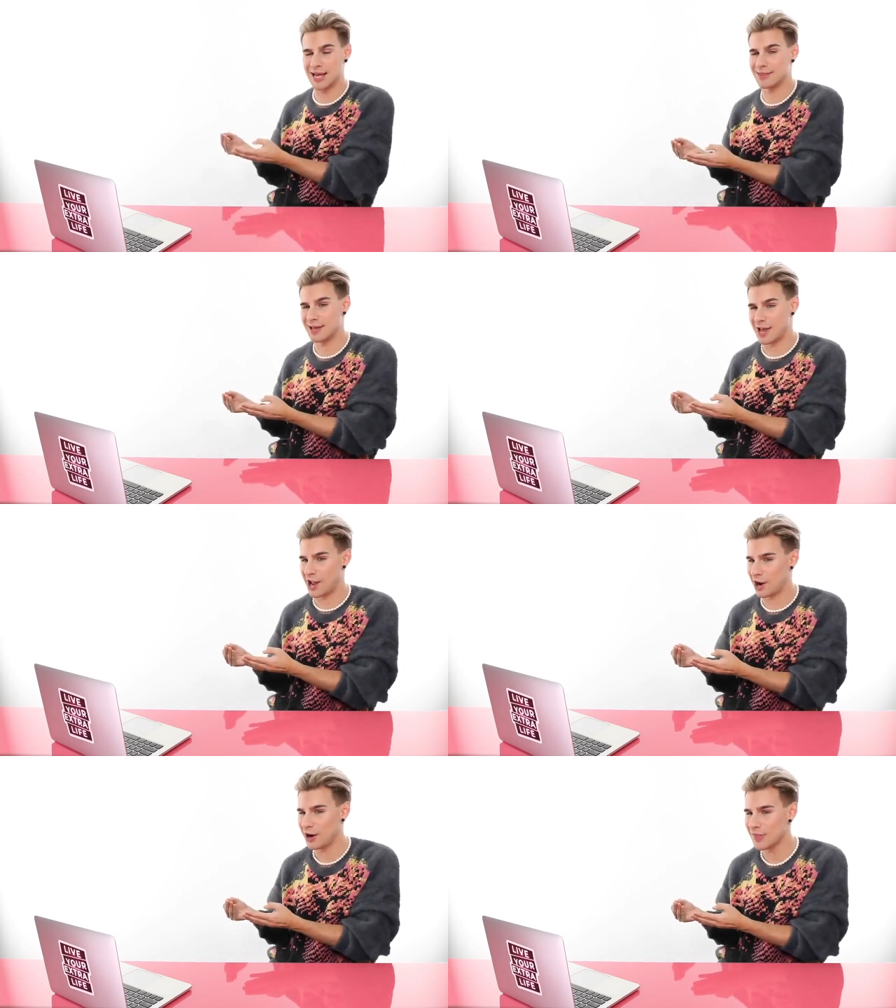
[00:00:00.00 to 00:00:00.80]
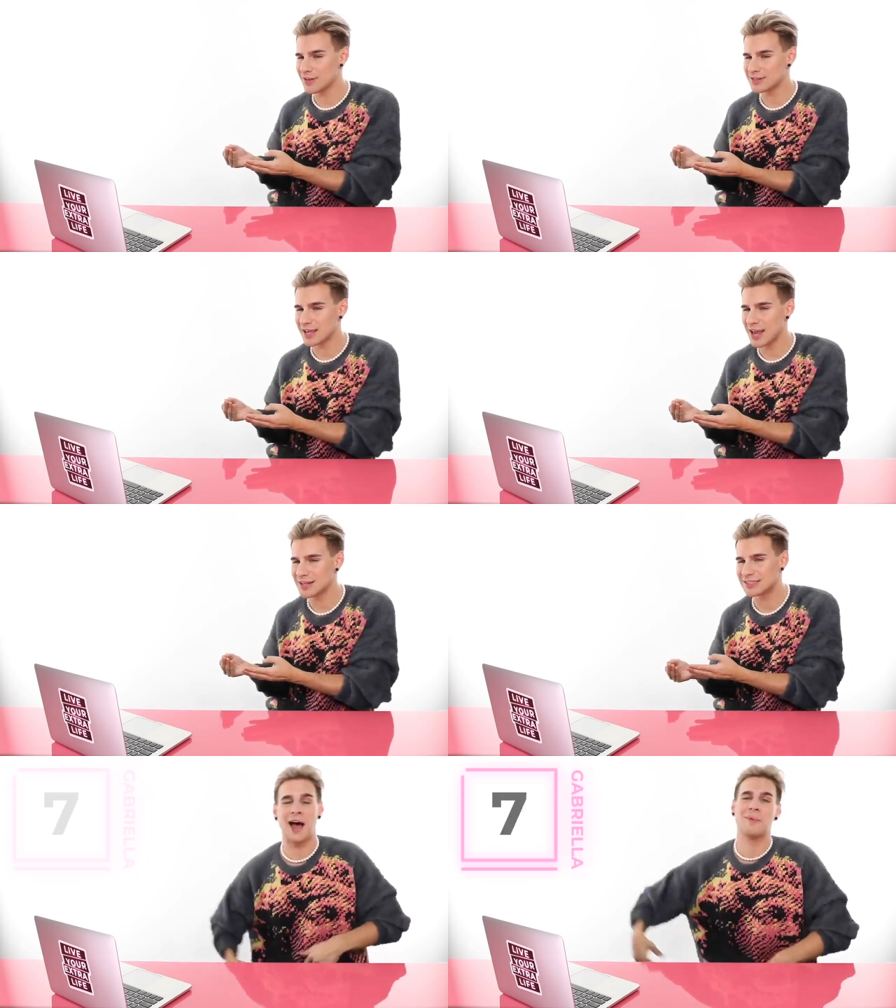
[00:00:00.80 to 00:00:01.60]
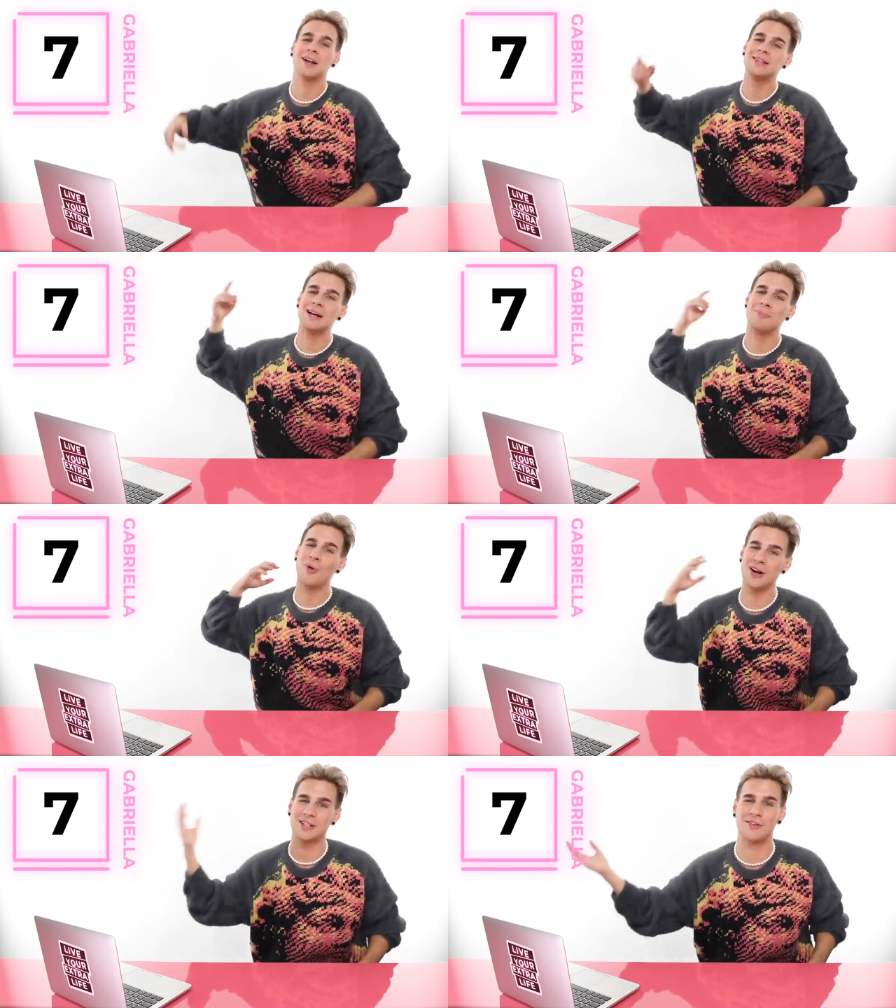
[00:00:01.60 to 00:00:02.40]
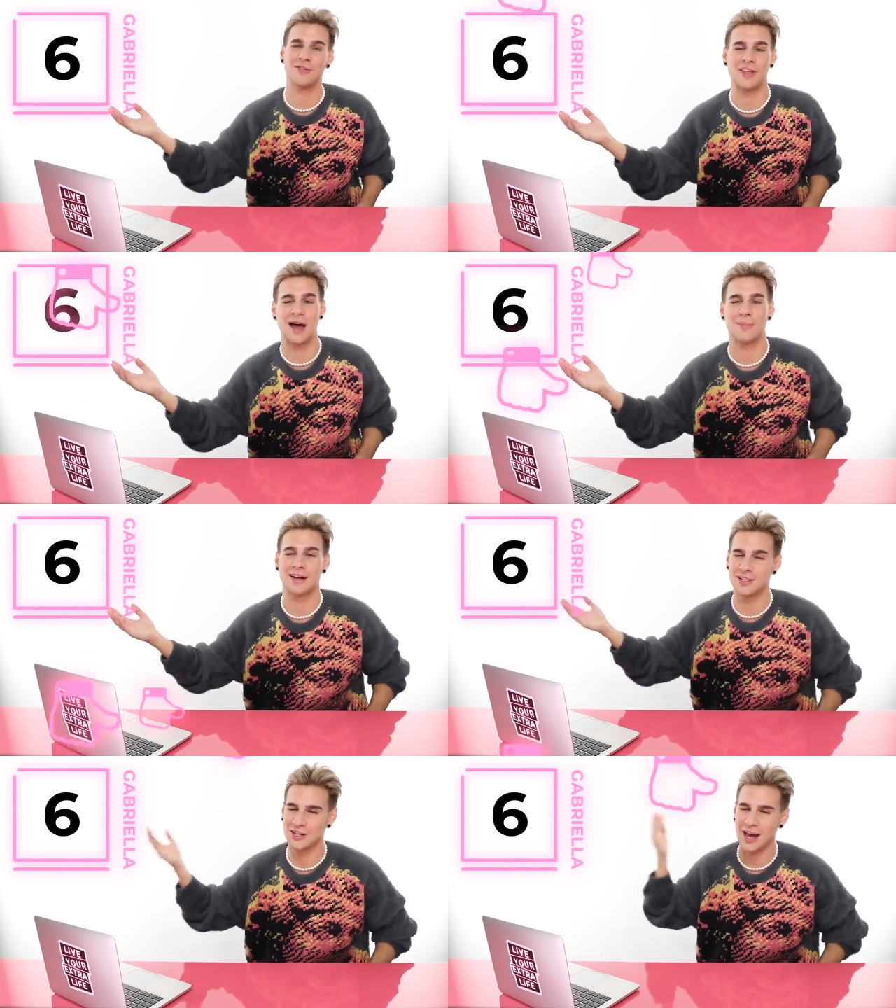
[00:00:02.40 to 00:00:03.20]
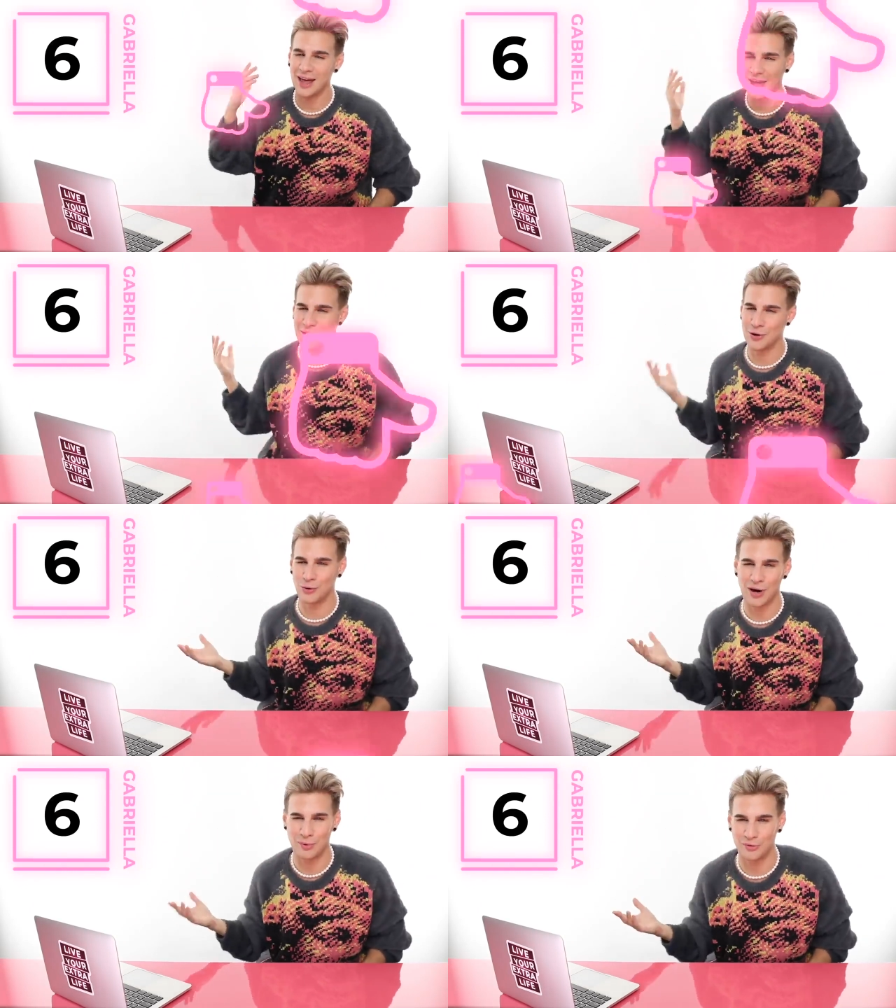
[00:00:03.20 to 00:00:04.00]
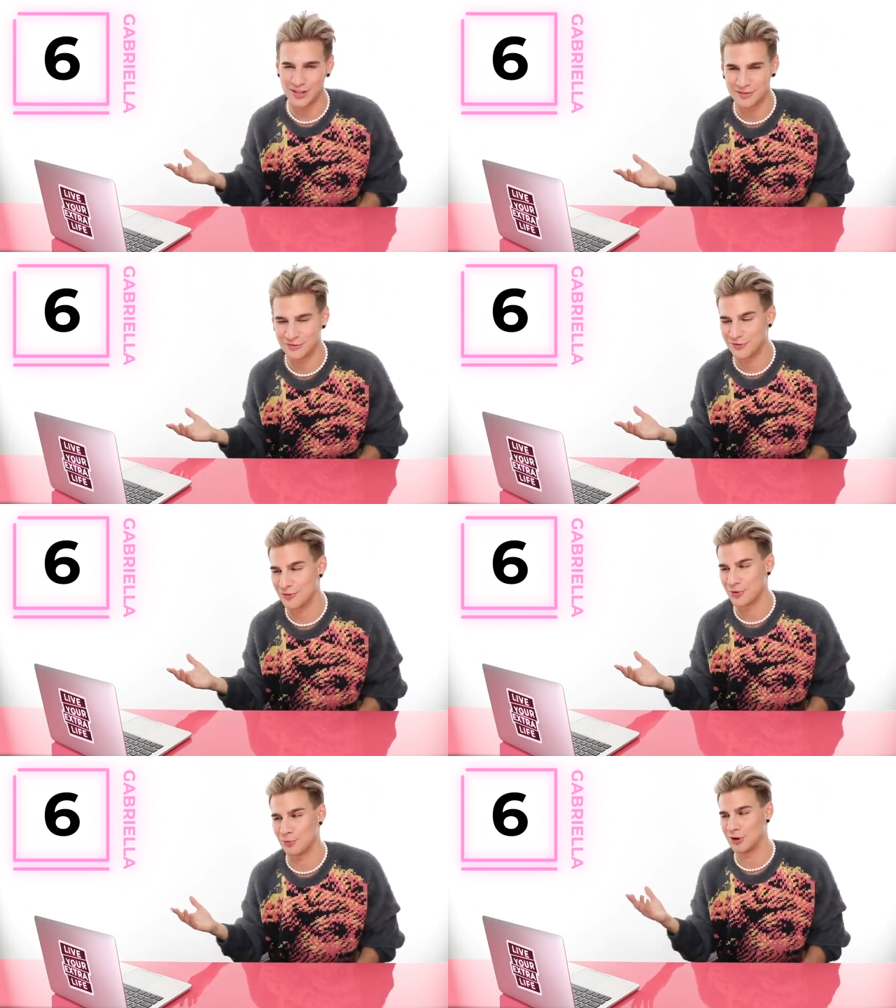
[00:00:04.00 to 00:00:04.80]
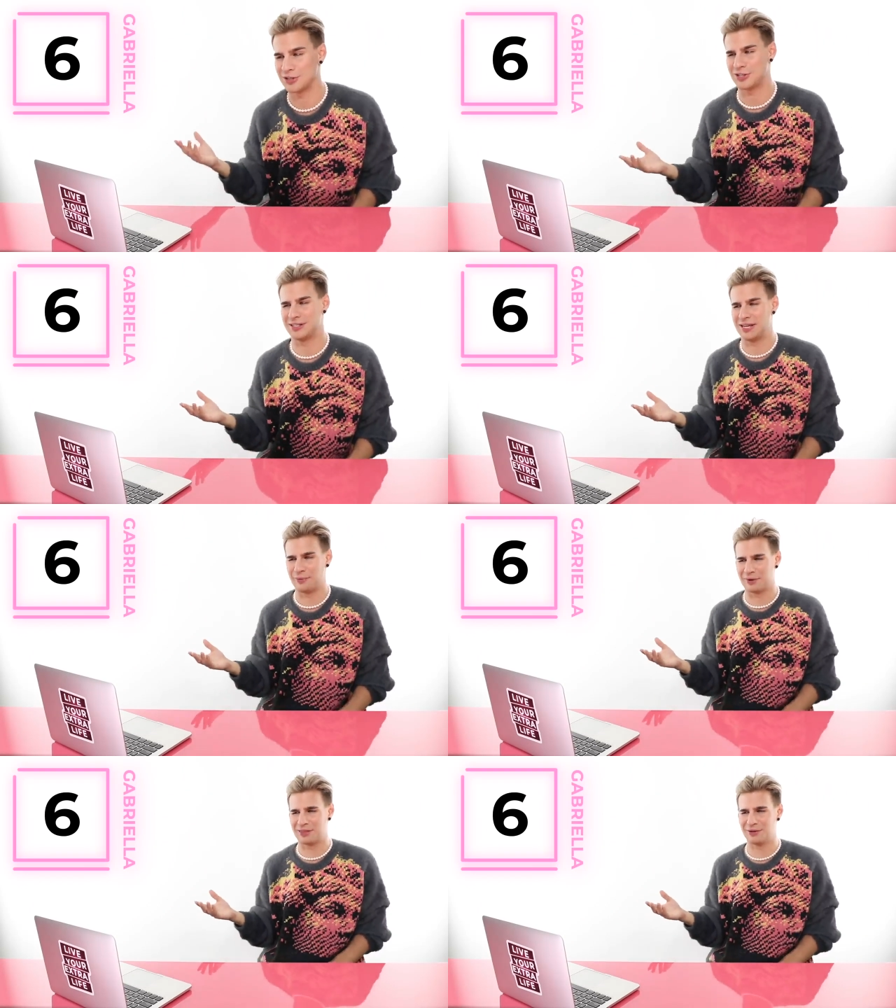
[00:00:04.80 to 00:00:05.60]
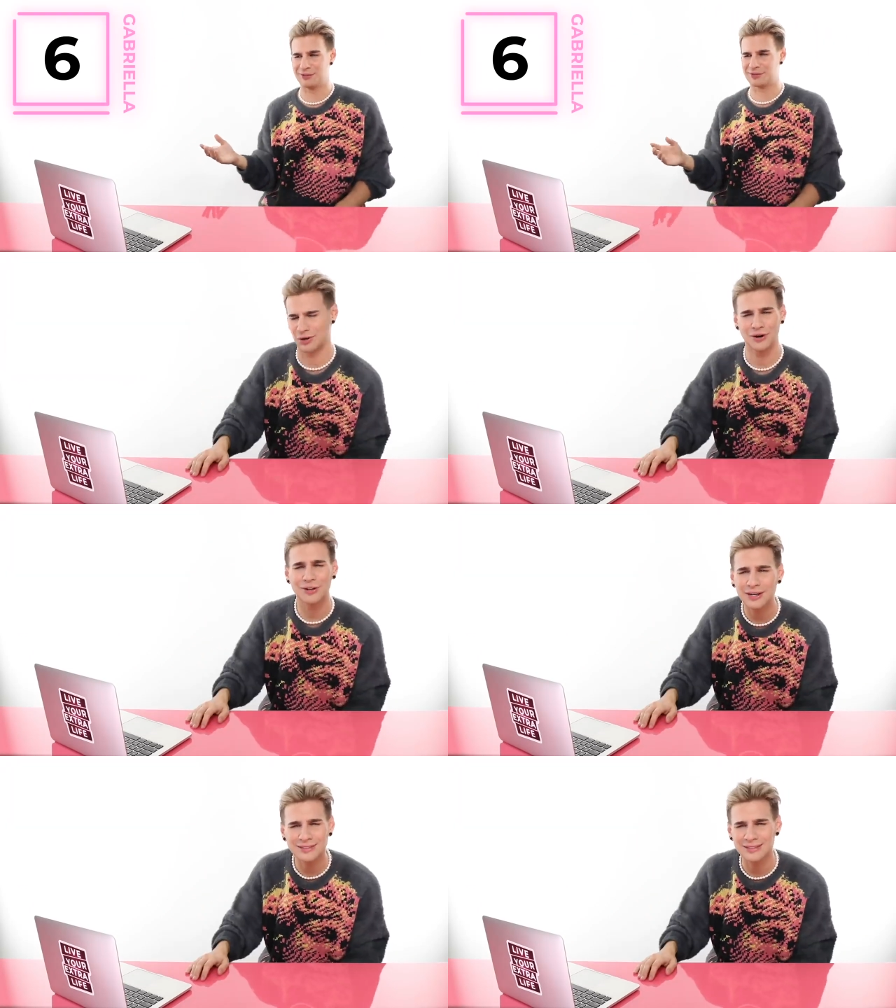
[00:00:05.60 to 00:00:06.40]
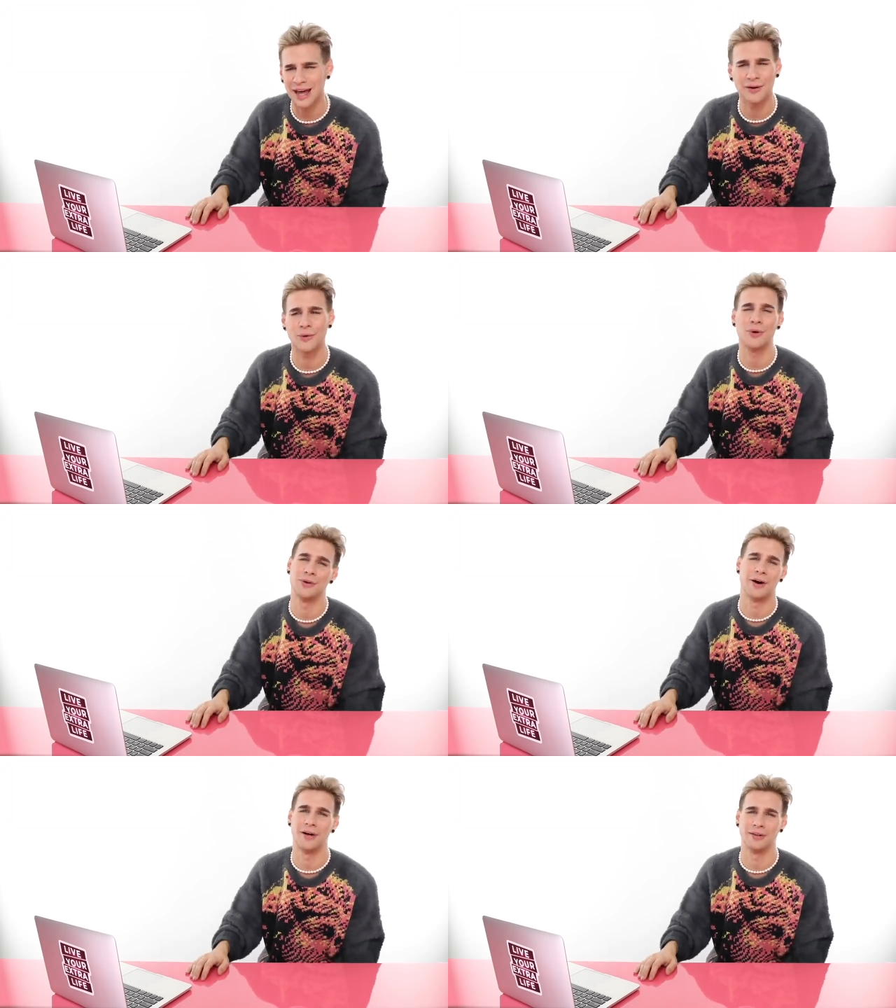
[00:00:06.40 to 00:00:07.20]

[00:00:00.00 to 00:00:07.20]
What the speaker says: And the hair in this case, I'm gonna take a point off for that because she kind of had no rhyme or reason for what she did with those curlers. I don't know what you call